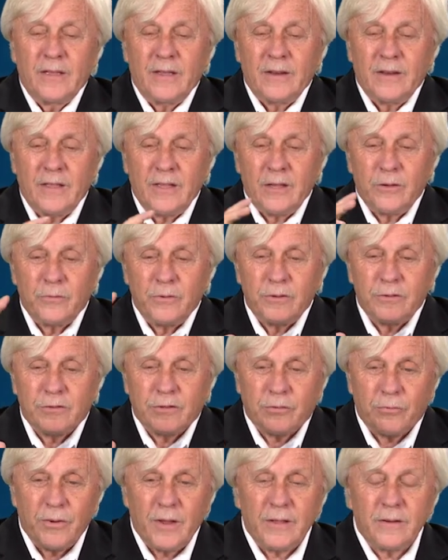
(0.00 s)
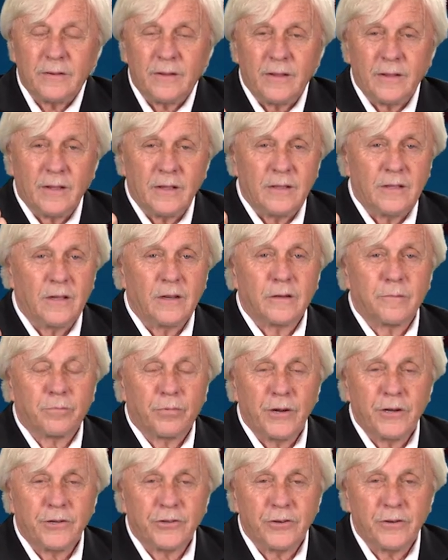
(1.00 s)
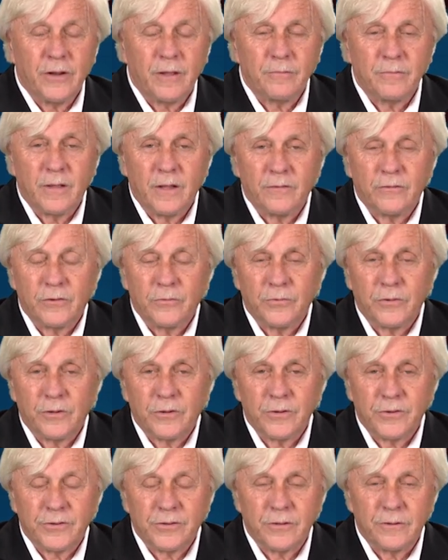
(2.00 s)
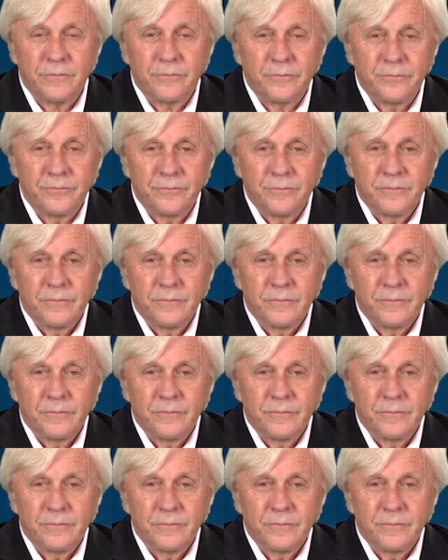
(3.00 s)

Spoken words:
And he was threatening a young preacher named David Wilkerson.